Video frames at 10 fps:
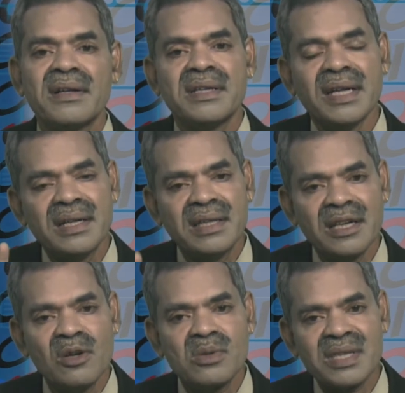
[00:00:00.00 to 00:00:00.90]
did the
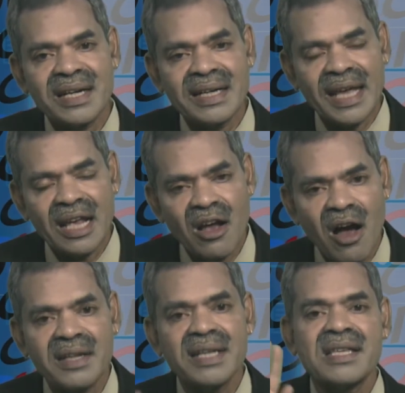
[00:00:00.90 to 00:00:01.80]
user take
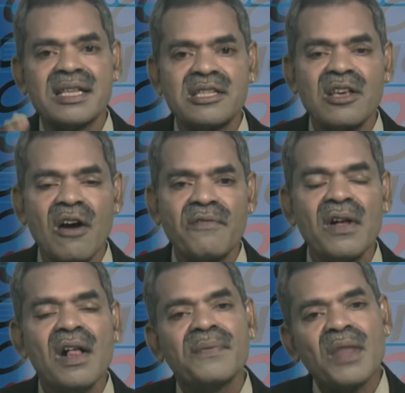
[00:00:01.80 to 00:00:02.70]
cognizance of?
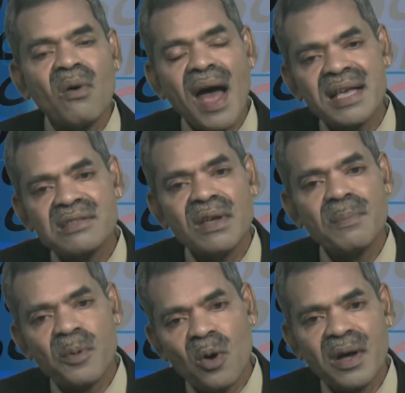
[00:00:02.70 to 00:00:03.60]
Now, as we
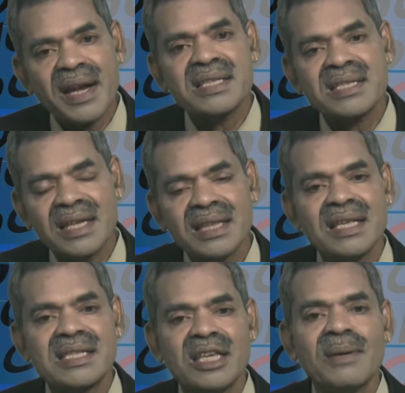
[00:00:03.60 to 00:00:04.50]
progressed in
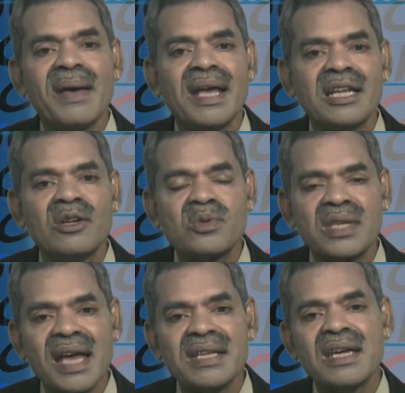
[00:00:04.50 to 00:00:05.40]
this email
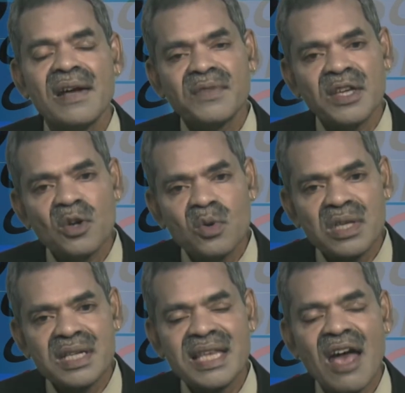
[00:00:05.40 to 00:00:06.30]
usage, the
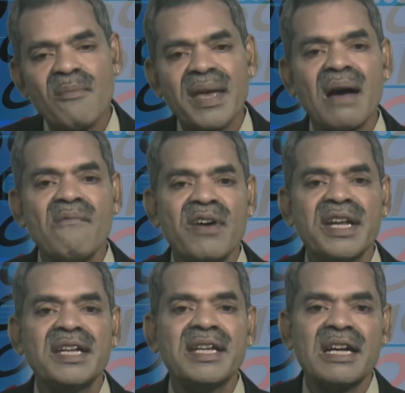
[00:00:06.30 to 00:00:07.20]
users have become
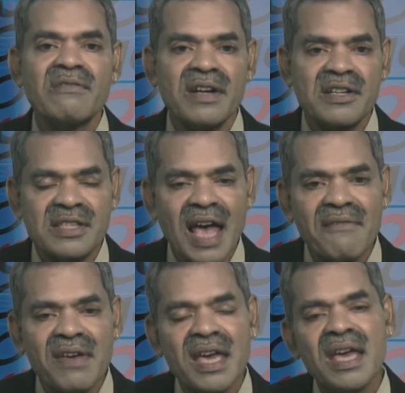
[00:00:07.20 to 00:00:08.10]
very network
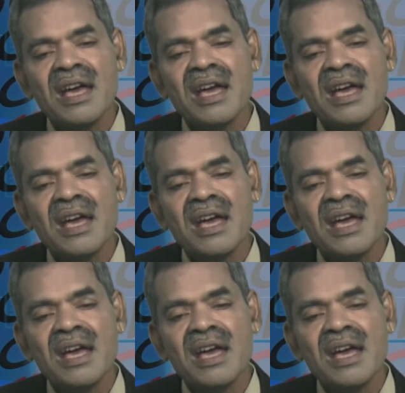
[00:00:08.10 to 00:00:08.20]
savvy.